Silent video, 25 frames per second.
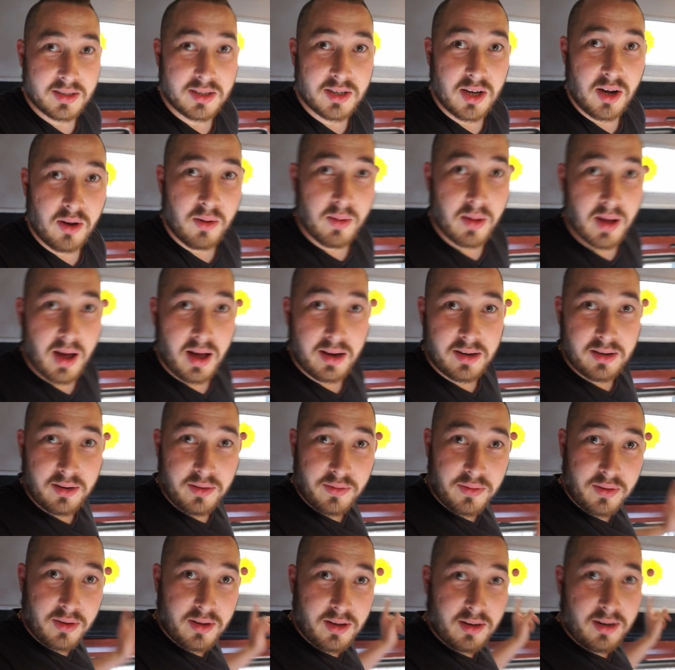So, I don't know
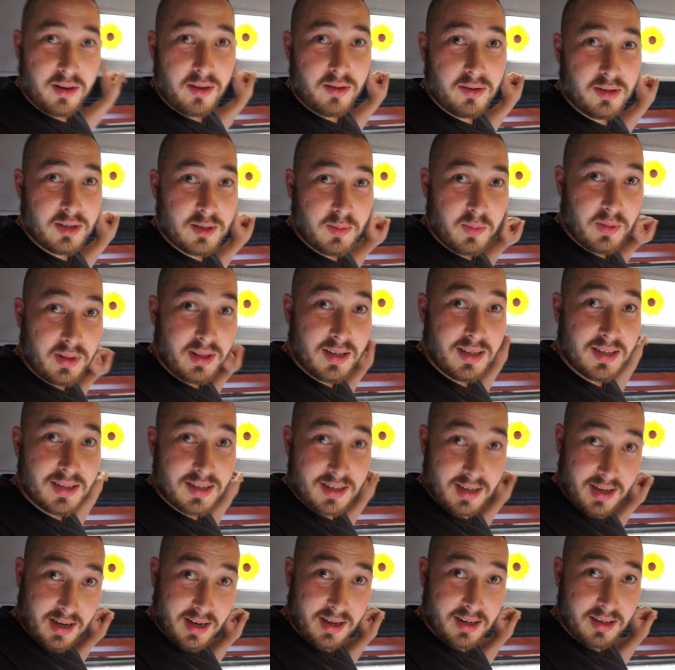if you can notice, but this
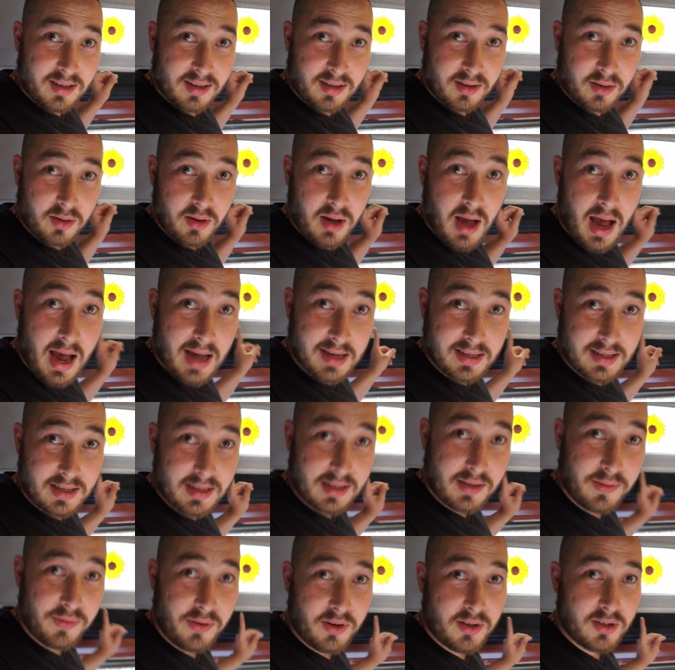side has
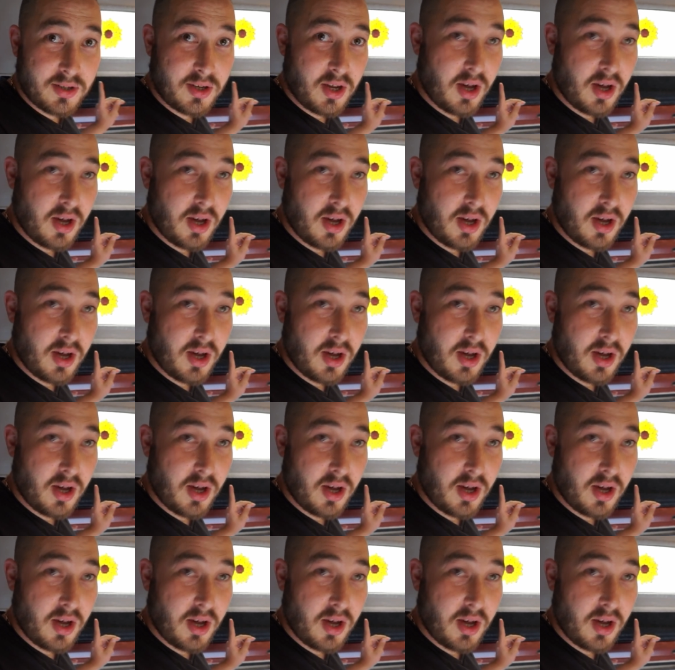its first